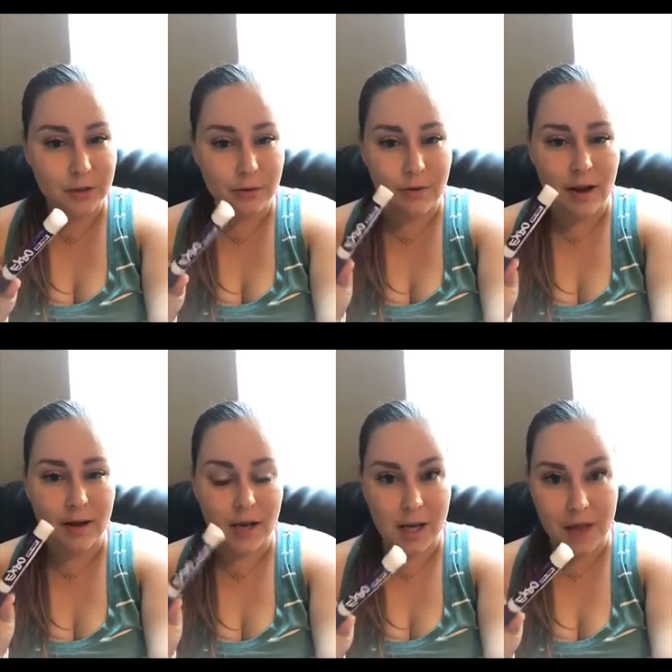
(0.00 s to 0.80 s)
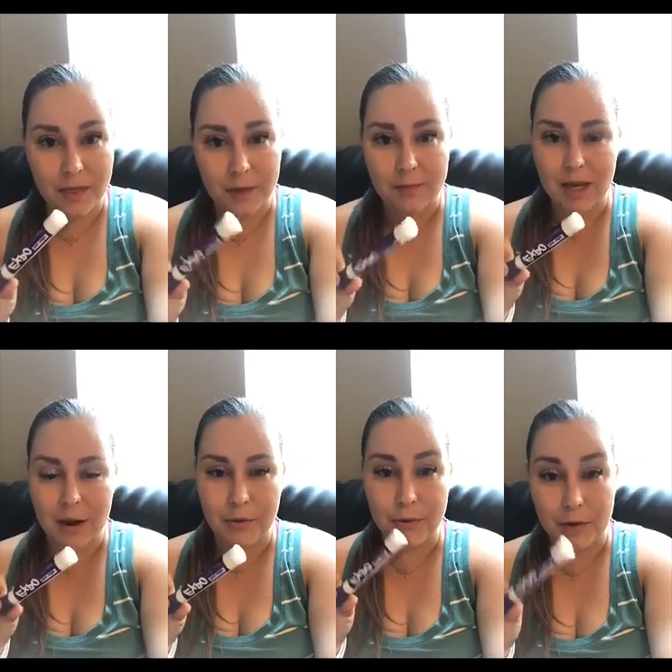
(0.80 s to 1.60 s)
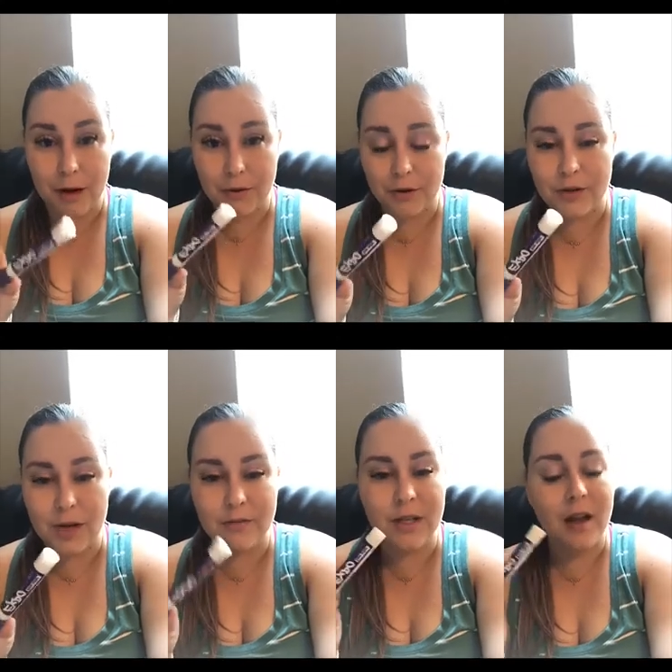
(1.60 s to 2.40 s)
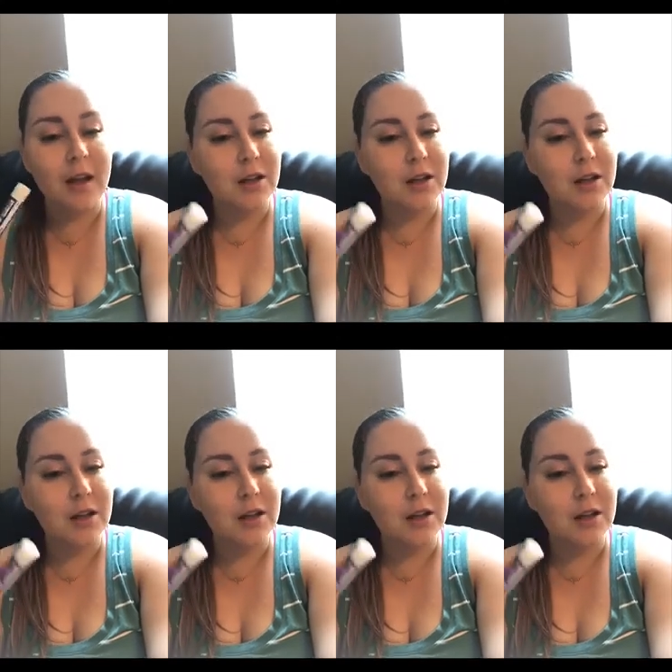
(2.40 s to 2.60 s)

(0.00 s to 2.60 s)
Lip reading: to run and hunt them down throughout your shift.